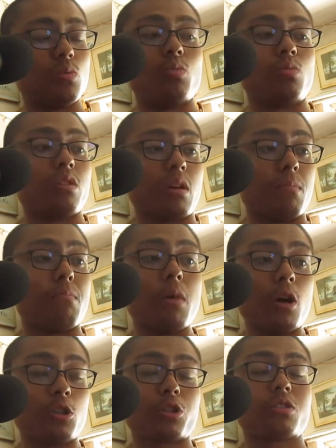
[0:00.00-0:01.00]
we can
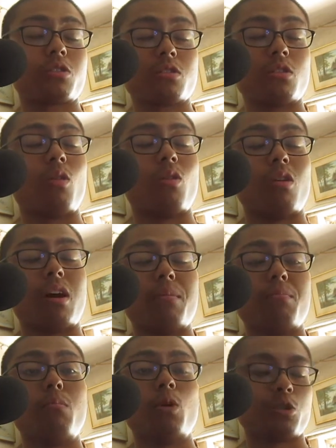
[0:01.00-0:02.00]
merge or
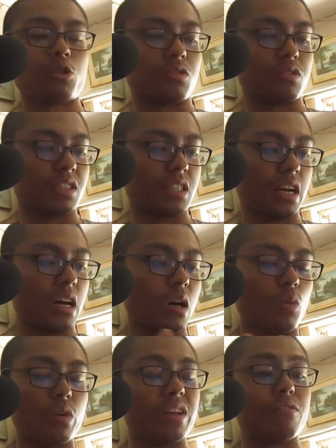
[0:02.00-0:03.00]
unmerge the cell.
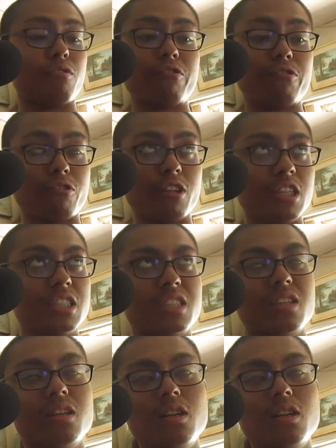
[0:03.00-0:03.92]
We can freeze